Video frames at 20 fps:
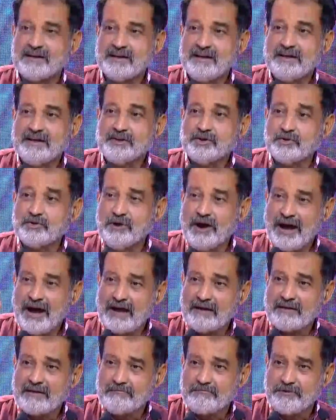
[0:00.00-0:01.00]
you
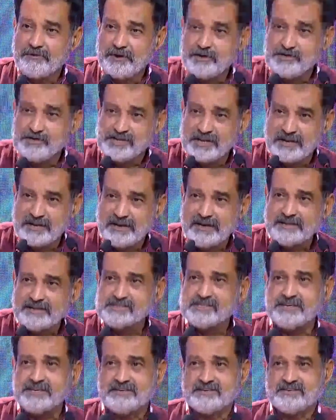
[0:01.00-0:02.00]
have a fiduciary
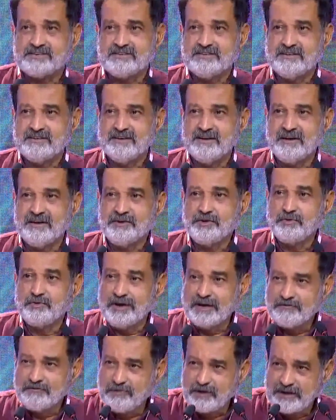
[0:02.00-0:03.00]
agent. You
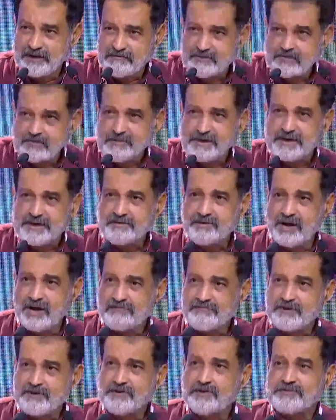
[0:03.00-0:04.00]
work for everybody, not
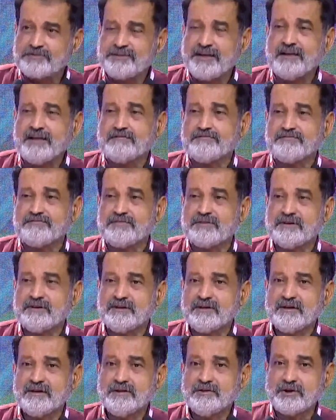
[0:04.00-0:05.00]
for yourself.
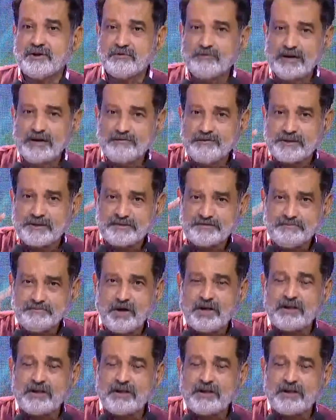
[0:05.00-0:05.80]
You have to work for the small